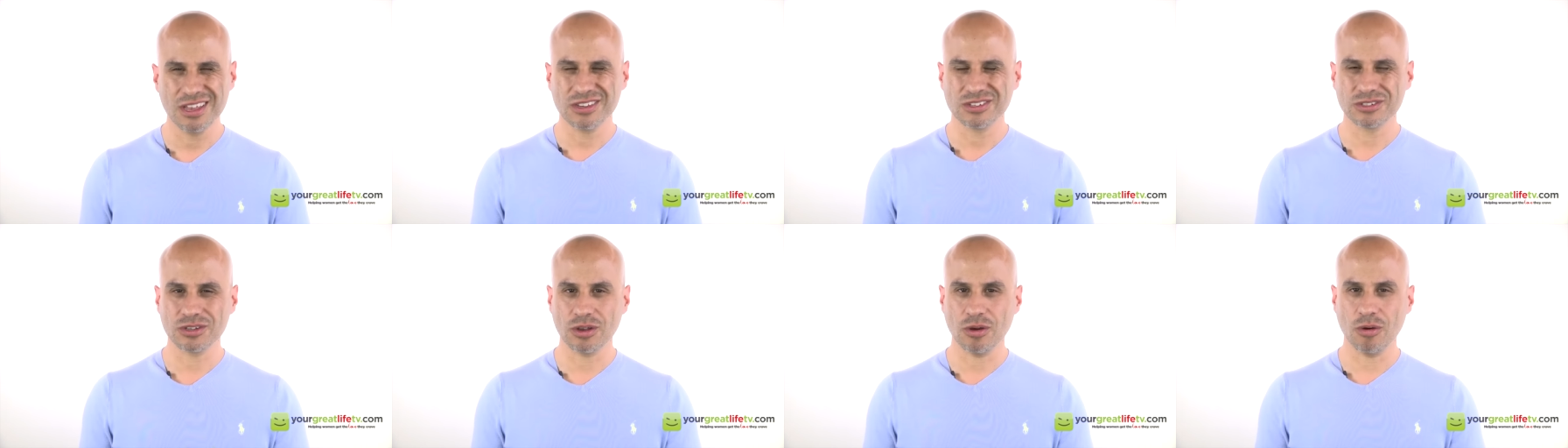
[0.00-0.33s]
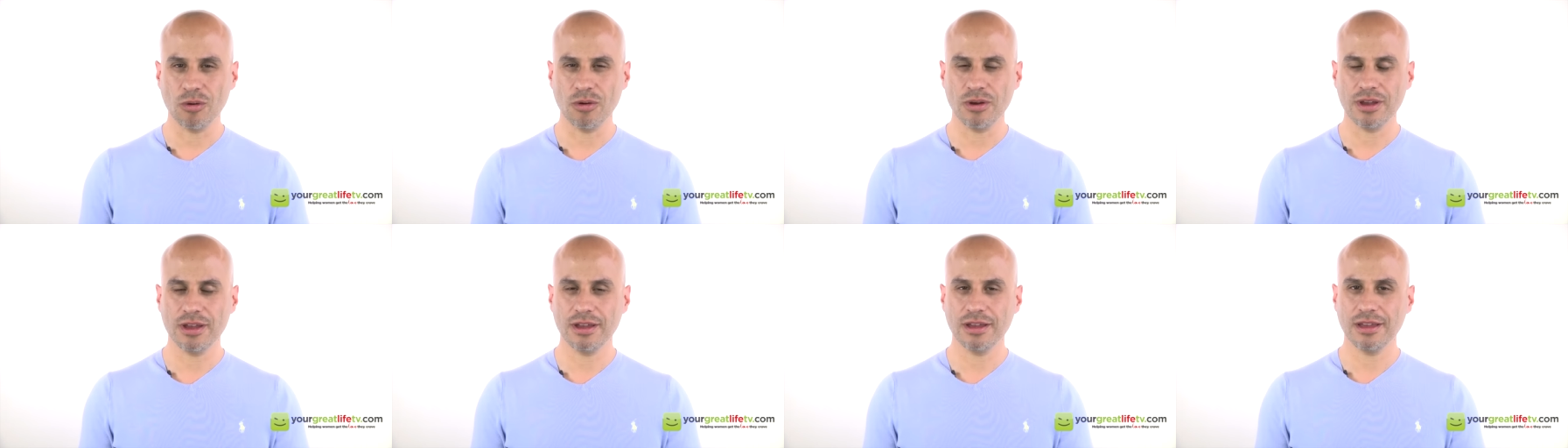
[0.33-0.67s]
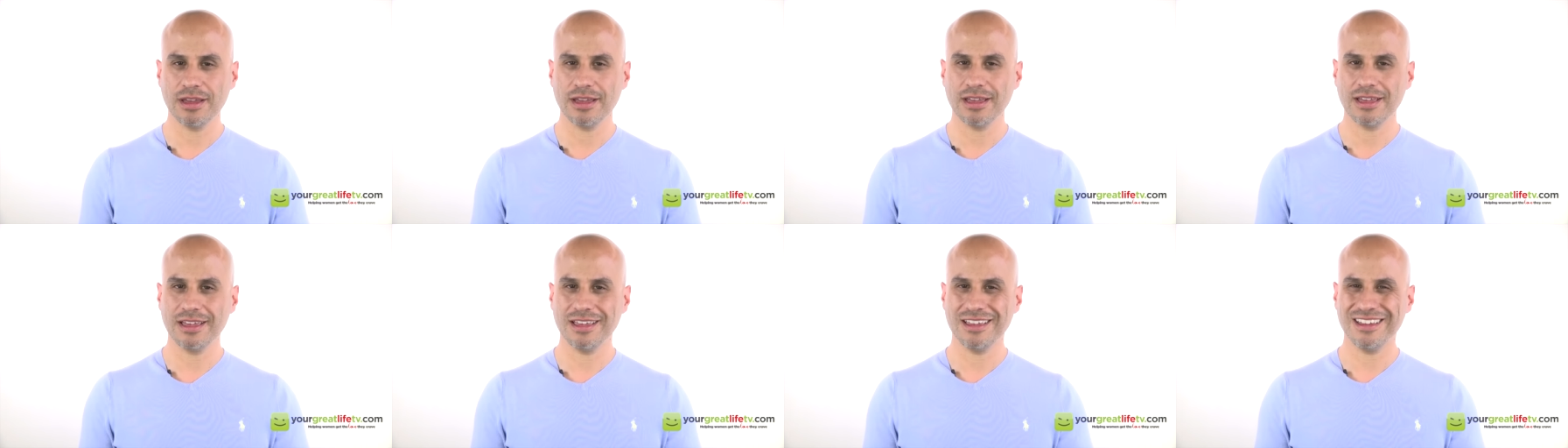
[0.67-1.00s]
So
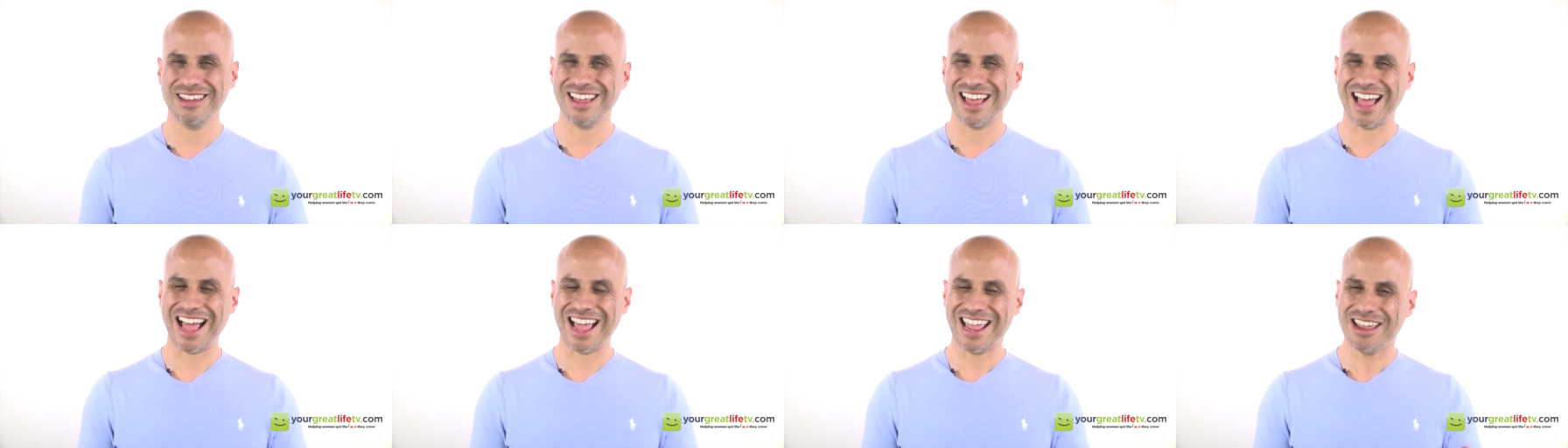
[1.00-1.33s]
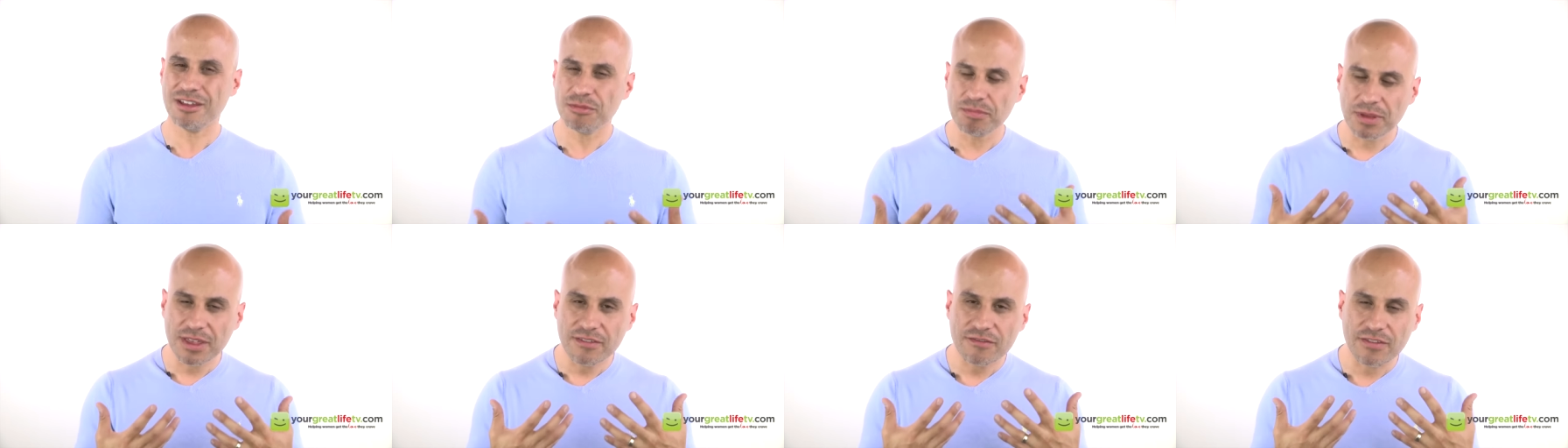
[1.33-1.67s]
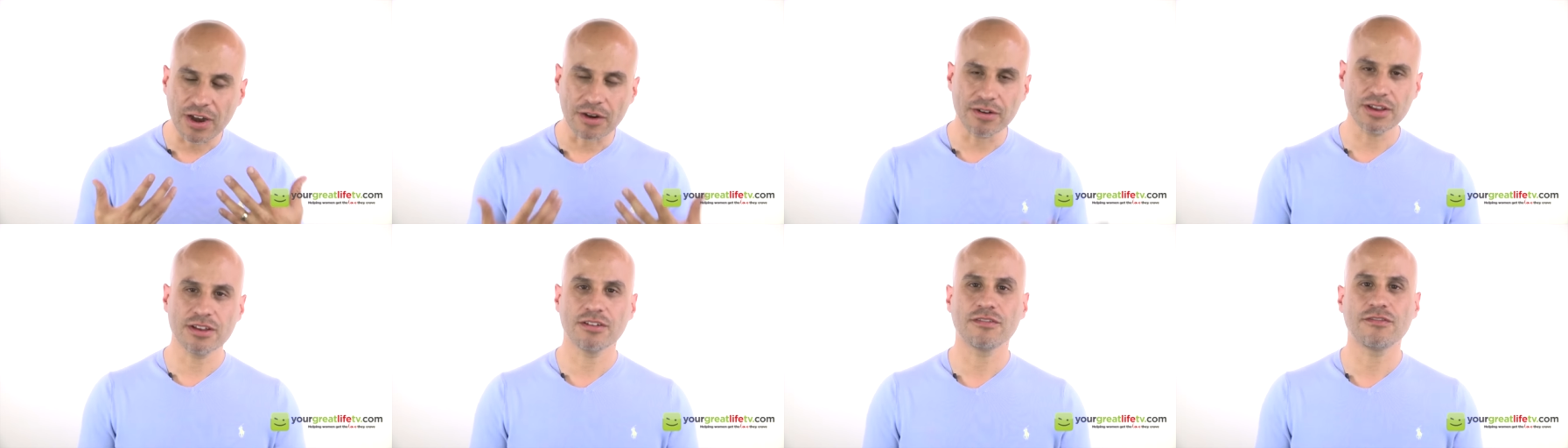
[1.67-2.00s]
it'd be very